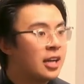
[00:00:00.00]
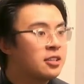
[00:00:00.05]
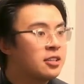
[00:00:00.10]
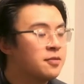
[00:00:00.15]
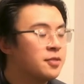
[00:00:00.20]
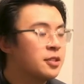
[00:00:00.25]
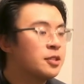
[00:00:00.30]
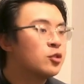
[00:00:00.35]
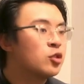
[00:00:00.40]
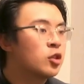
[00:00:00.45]

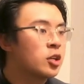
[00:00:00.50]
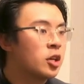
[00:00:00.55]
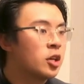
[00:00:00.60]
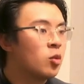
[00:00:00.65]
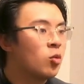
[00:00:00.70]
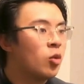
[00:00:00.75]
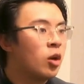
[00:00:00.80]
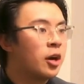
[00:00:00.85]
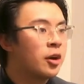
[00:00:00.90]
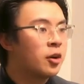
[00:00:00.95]
actively
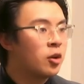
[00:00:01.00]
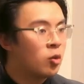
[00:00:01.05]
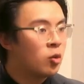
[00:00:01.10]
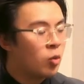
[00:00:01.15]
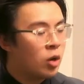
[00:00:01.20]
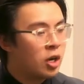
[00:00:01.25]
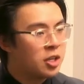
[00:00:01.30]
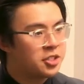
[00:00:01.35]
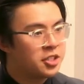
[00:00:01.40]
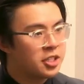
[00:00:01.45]
drinking water
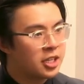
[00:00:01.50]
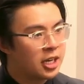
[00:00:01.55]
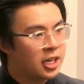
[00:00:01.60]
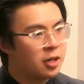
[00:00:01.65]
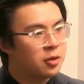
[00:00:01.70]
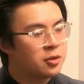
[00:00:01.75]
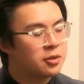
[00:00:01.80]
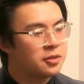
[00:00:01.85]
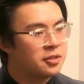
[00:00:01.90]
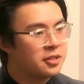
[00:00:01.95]
and washing
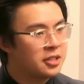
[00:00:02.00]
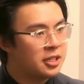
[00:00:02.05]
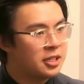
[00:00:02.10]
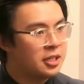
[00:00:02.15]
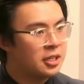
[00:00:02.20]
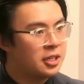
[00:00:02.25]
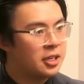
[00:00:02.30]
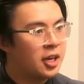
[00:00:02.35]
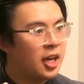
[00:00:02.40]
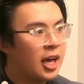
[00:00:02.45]
out
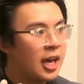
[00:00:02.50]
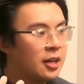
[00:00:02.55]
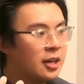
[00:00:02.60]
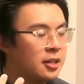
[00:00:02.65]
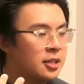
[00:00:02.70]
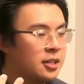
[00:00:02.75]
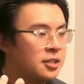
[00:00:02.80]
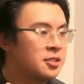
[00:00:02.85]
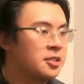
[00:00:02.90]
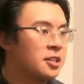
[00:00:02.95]
the
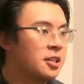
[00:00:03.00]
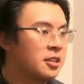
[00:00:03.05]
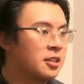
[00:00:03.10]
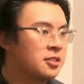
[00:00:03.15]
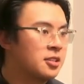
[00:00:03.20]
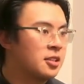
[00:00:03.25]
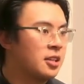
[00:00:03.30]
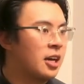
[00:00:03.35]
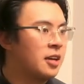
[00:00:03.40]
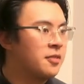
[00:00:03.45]

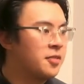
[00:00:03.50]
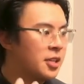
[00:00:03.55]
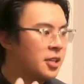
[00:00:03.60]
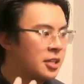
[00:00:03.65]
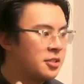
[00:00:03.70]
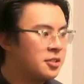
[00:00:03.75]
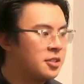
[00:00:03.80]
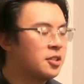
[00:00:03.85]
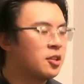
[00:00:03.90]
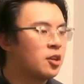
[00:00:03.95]
acidic saliva
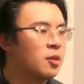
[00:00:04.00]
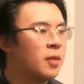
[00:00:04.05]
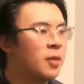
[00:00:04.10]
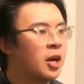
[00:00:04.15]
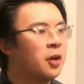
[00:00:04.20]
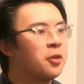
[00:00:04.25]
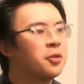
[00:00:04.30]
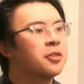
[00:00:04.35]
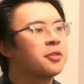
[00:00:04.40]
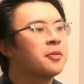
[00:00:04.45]
that's in your
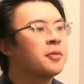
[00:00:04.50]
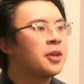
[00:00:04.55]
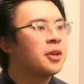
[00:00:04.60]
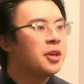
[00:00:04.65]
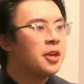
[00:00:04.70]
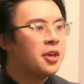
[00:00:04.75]
mouth,